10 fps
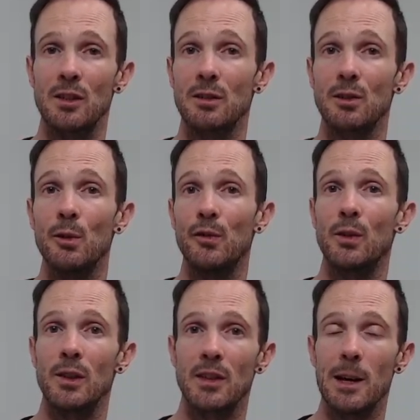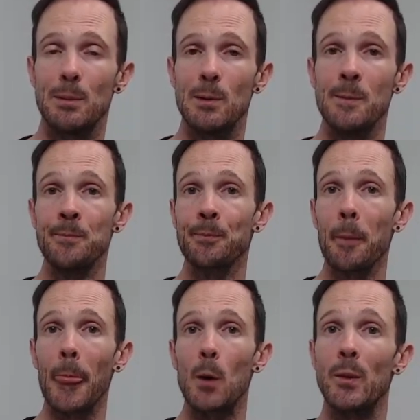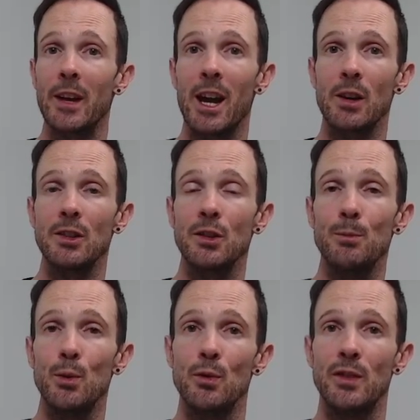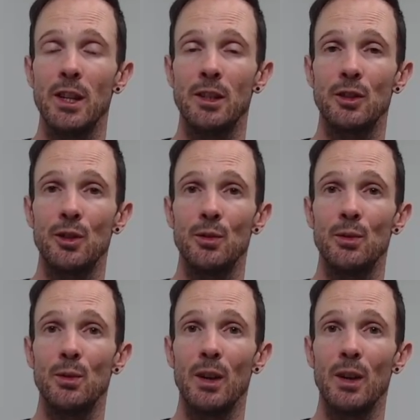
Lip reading: So for example, when the characters moved into